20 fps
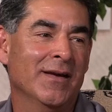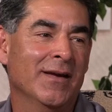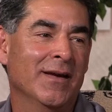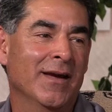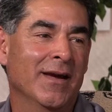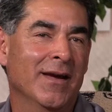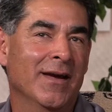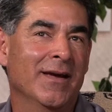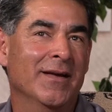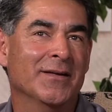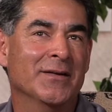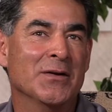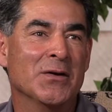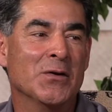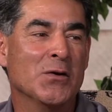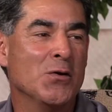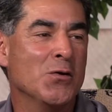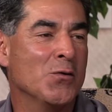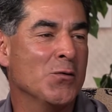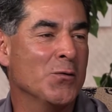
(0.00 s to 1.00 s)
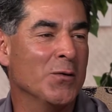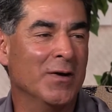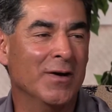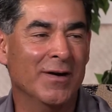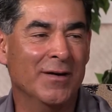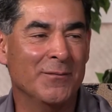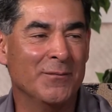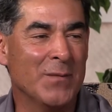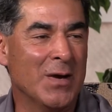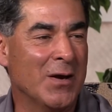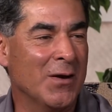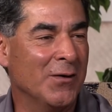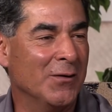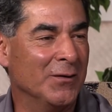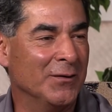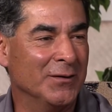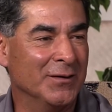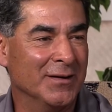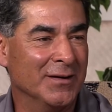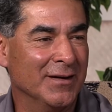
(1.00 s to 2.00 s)
and good old uh,
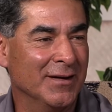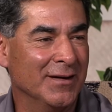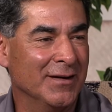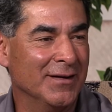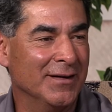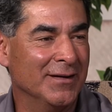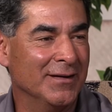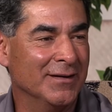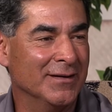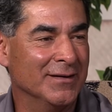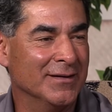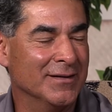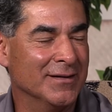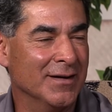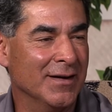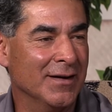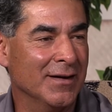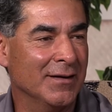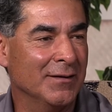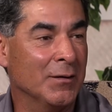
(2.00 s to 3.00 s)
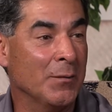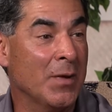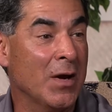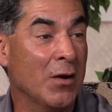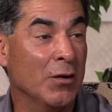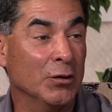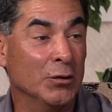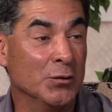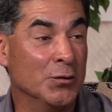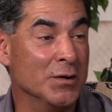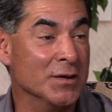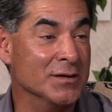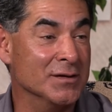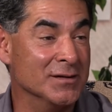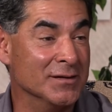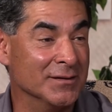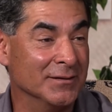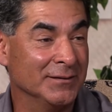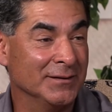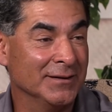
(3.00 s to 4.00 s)
Mel uh, uh, Lamel
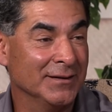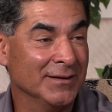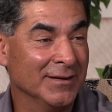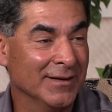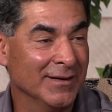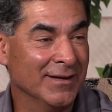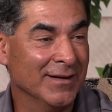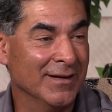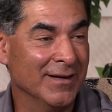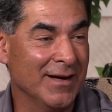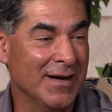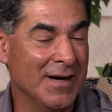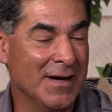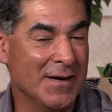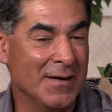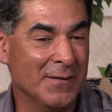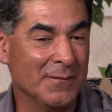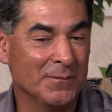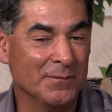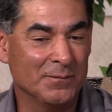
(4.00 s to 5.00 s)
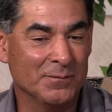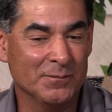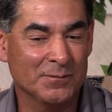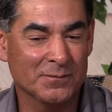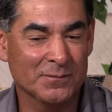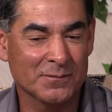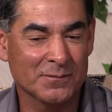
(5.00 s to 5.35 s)
Lewis. Mm -hmm. um,